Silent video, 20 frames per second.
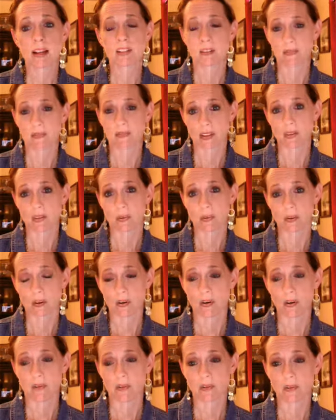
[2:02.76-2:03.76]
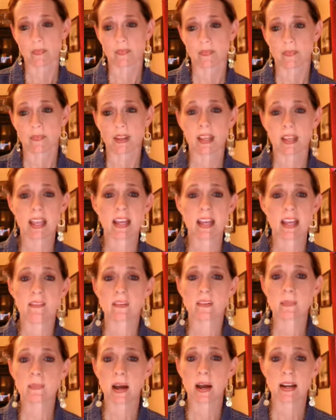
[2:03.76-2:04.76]
of this with girls. Again,
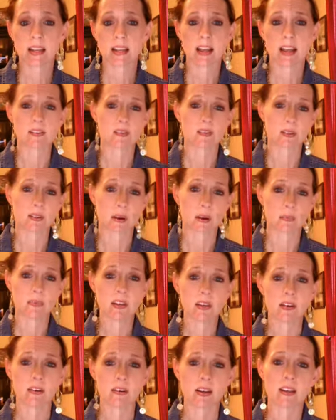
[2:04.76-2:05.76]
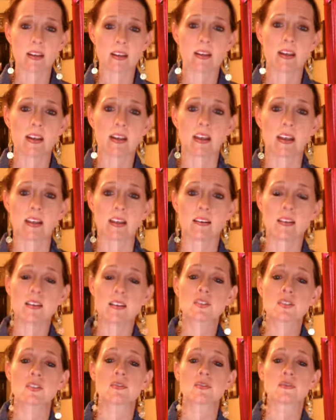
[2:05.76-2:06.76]
everybody has their own theory and
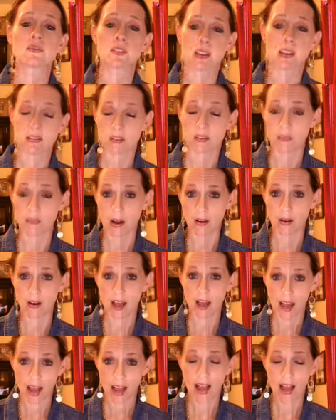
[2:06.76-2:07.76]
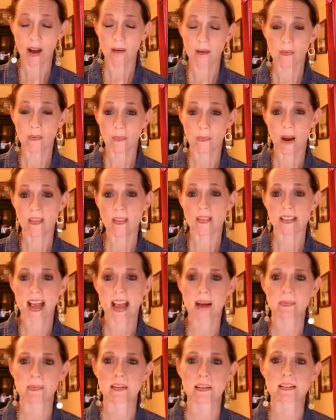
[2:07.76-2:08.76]
issues as to how and why this
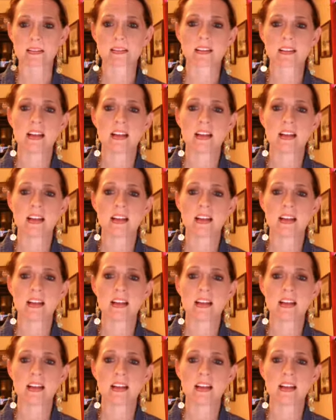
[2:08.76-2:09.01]
happens,